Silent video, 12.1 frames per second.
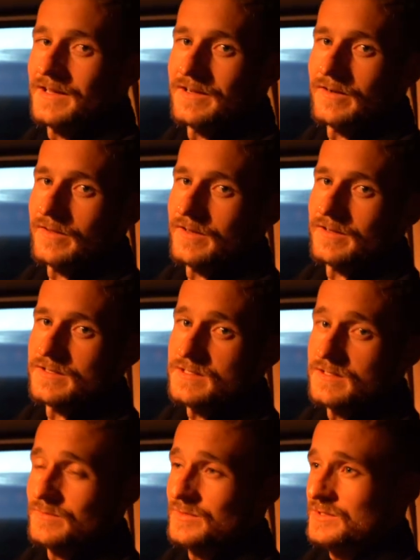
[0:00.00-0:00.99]
an early night's
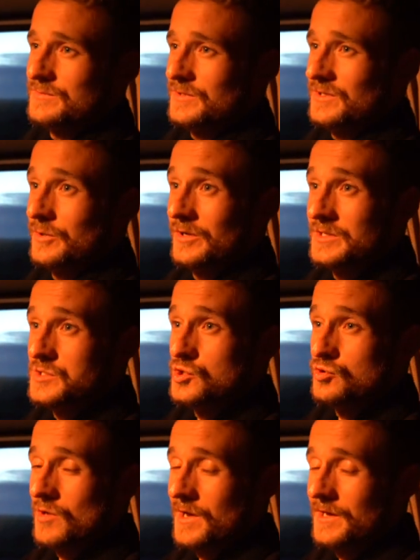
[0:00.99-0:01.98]
sleep because we're going to
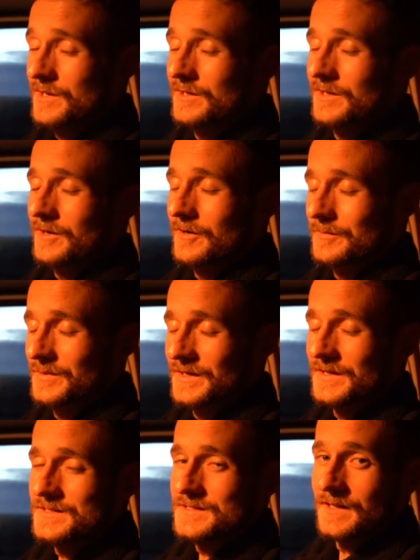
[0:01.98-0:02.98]
try our
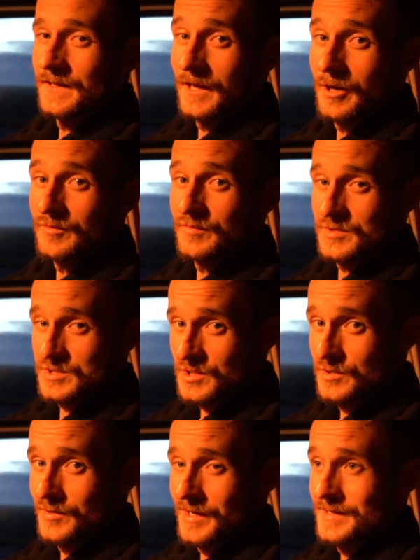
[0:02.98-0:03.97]
best and get off for
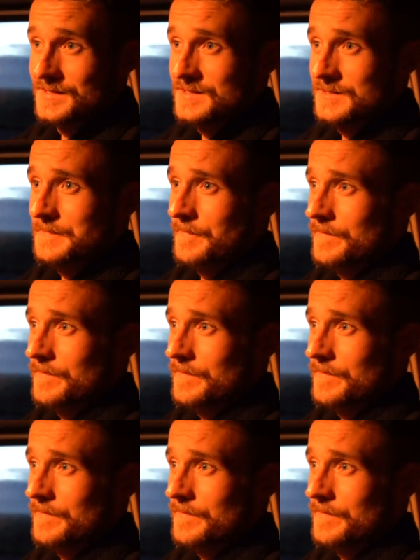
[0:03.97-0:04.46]
sunrise